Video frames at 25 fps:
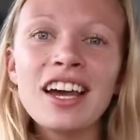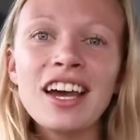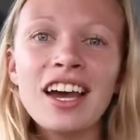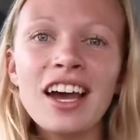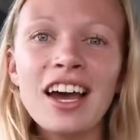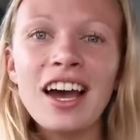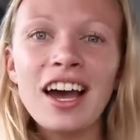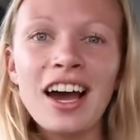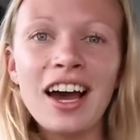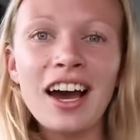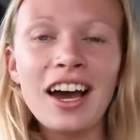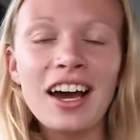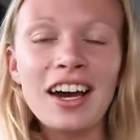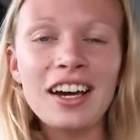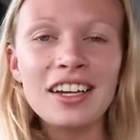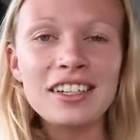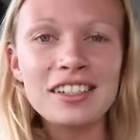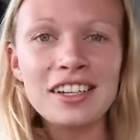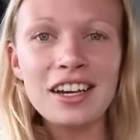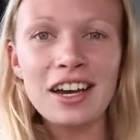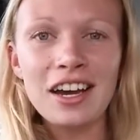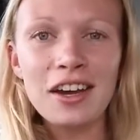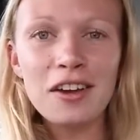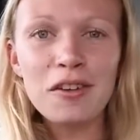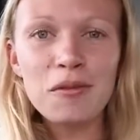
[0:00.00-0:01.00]
and
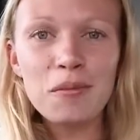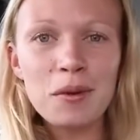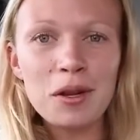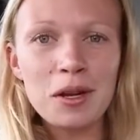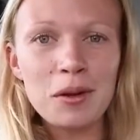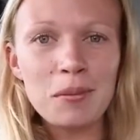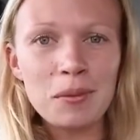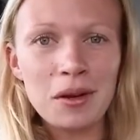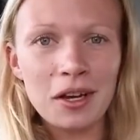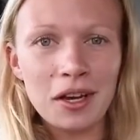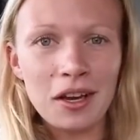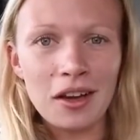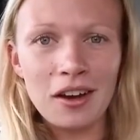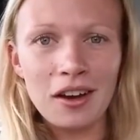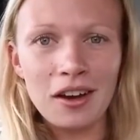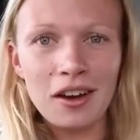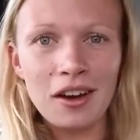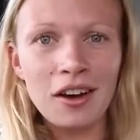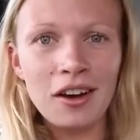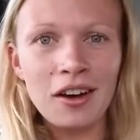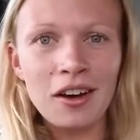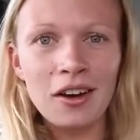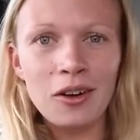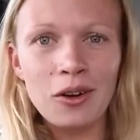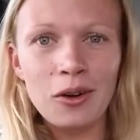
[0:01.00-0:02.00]
I've been in my car
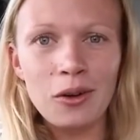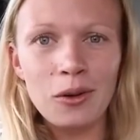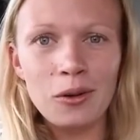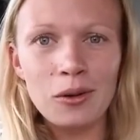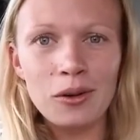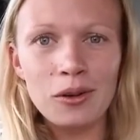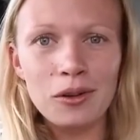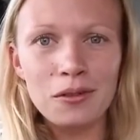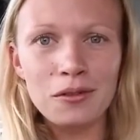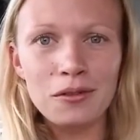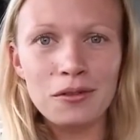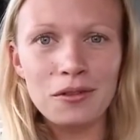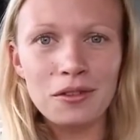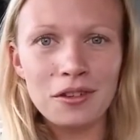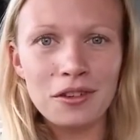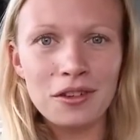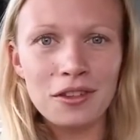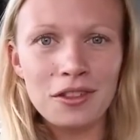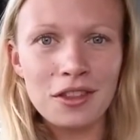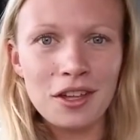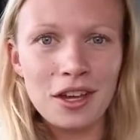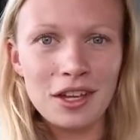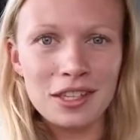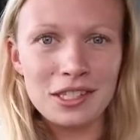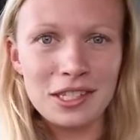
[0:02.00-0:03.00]
all of
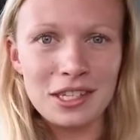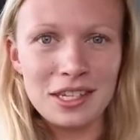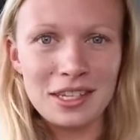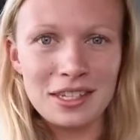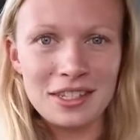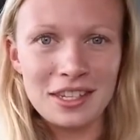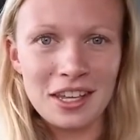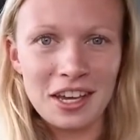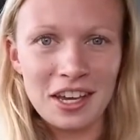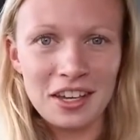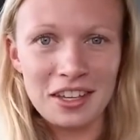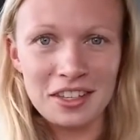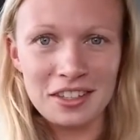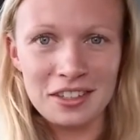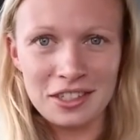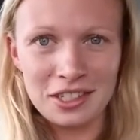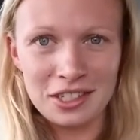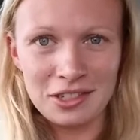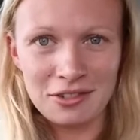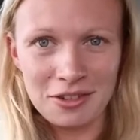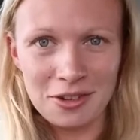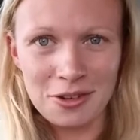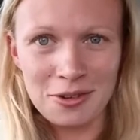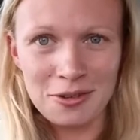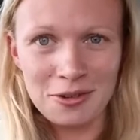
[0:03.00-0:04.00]
30 seconds
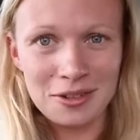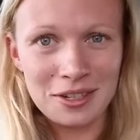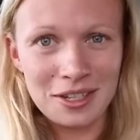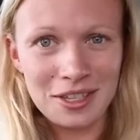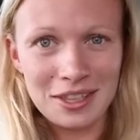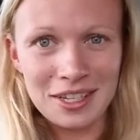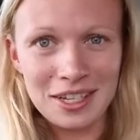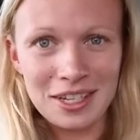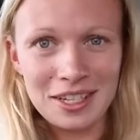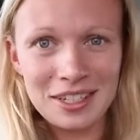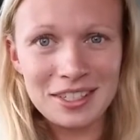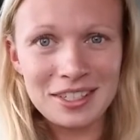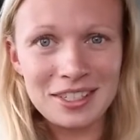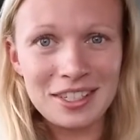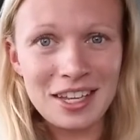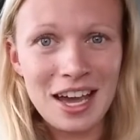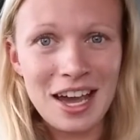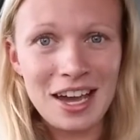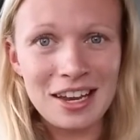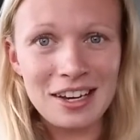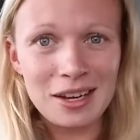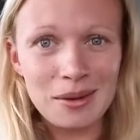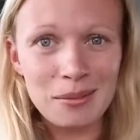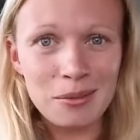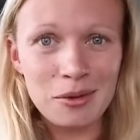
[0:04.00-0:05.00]
recording this and
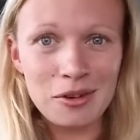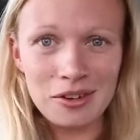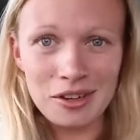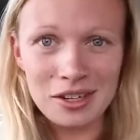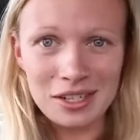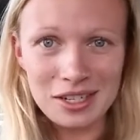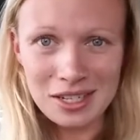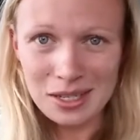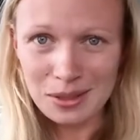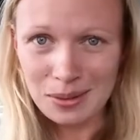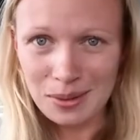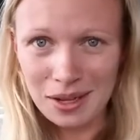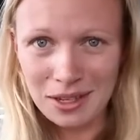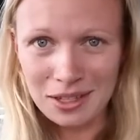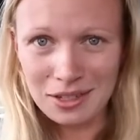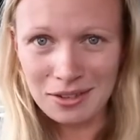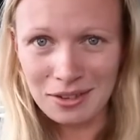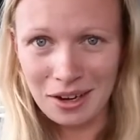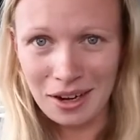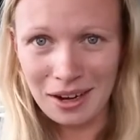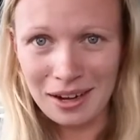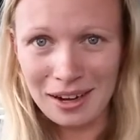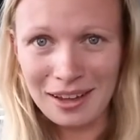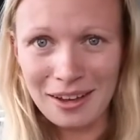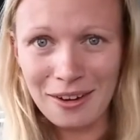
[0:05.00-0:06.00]
I'm already
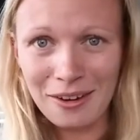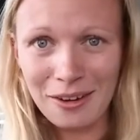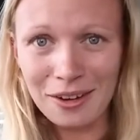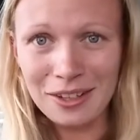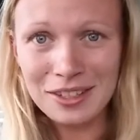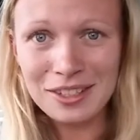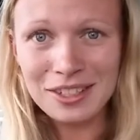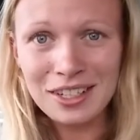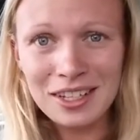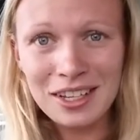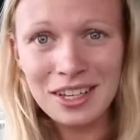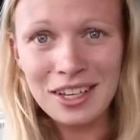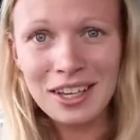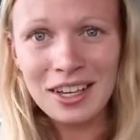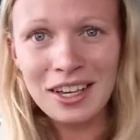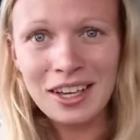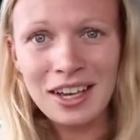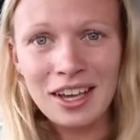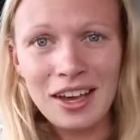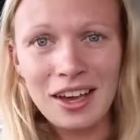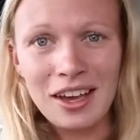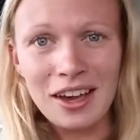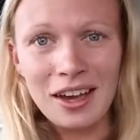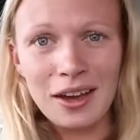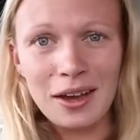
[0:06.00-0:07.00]
swelteringly hot.
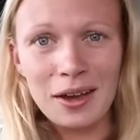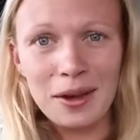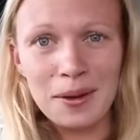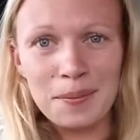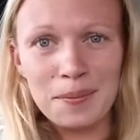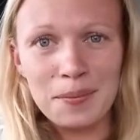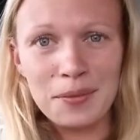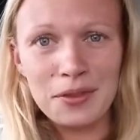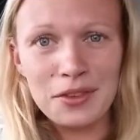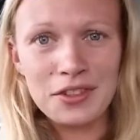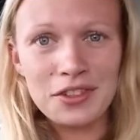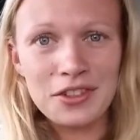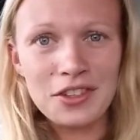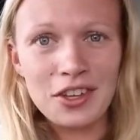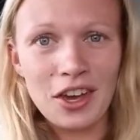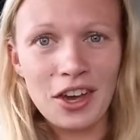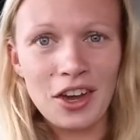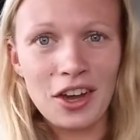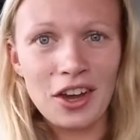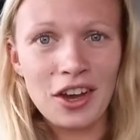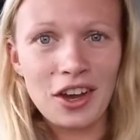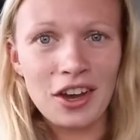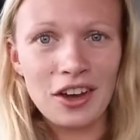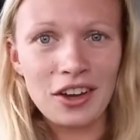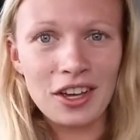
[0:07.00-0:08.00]
Um, so
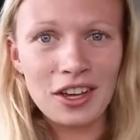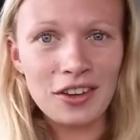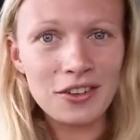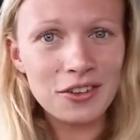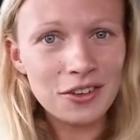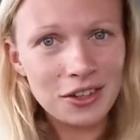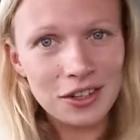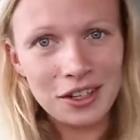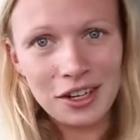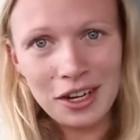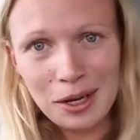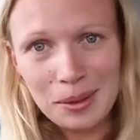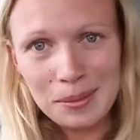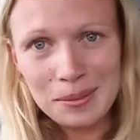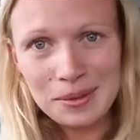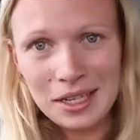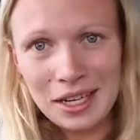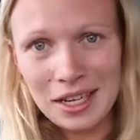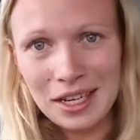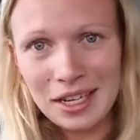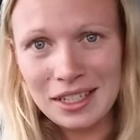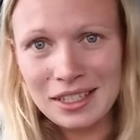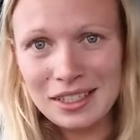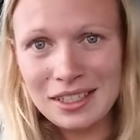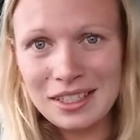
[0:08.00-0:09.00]
I'll give you an
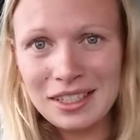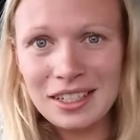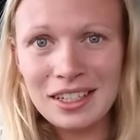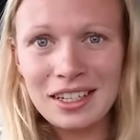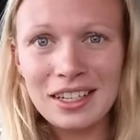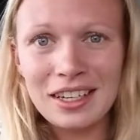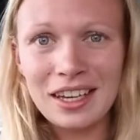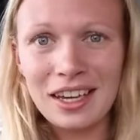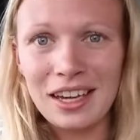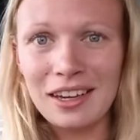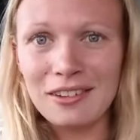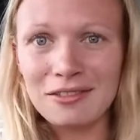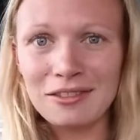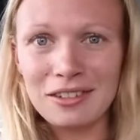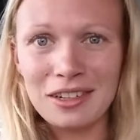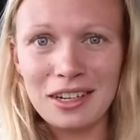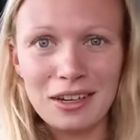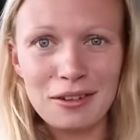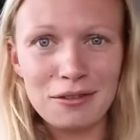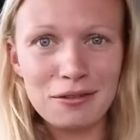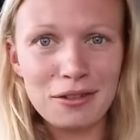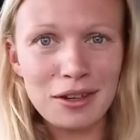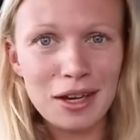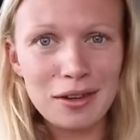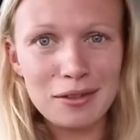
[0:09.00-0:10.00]
update every
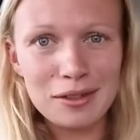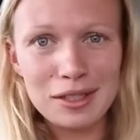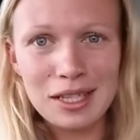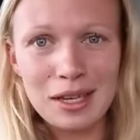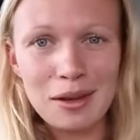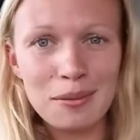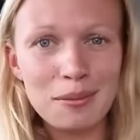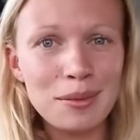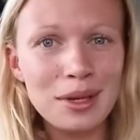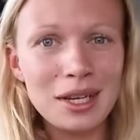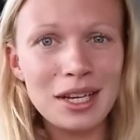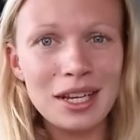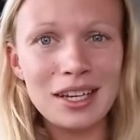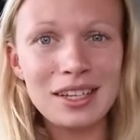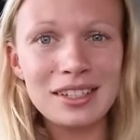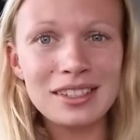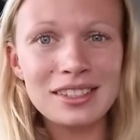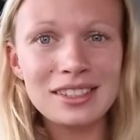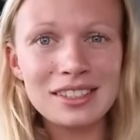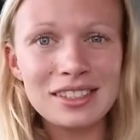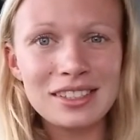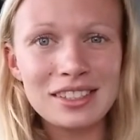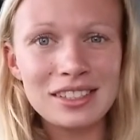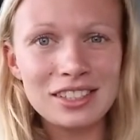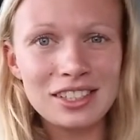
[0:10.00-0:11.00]
five or 10 minutes
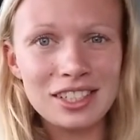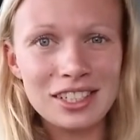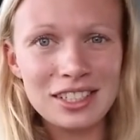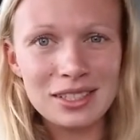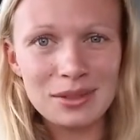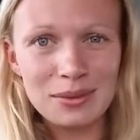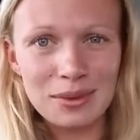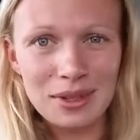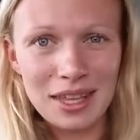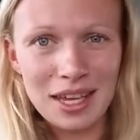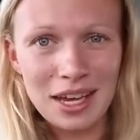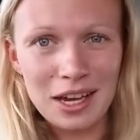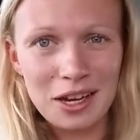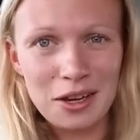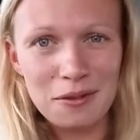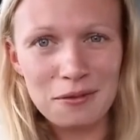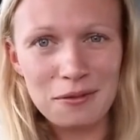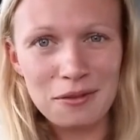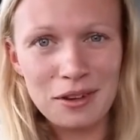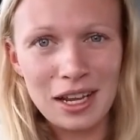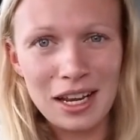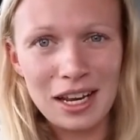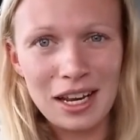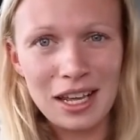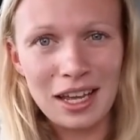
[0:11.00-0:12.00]
just with how I'm
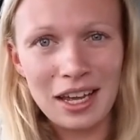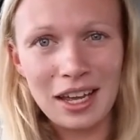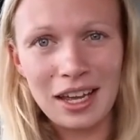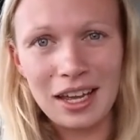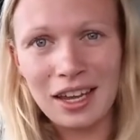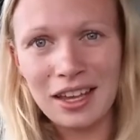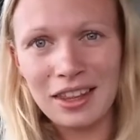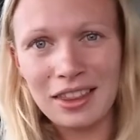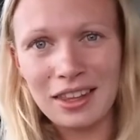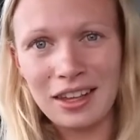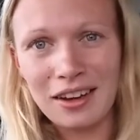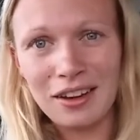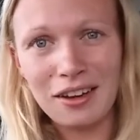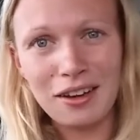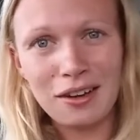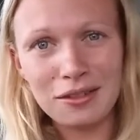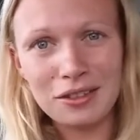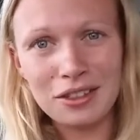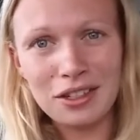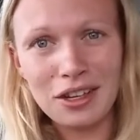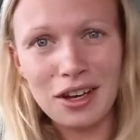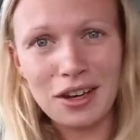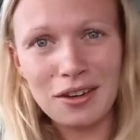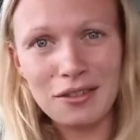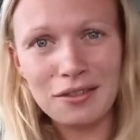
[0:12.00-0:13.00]
feeling. And then after
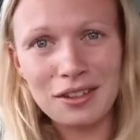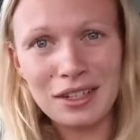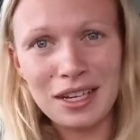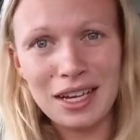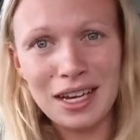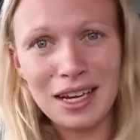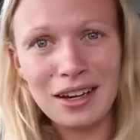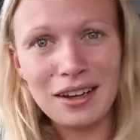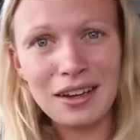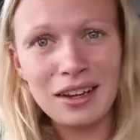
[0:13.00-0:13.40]
half an hour,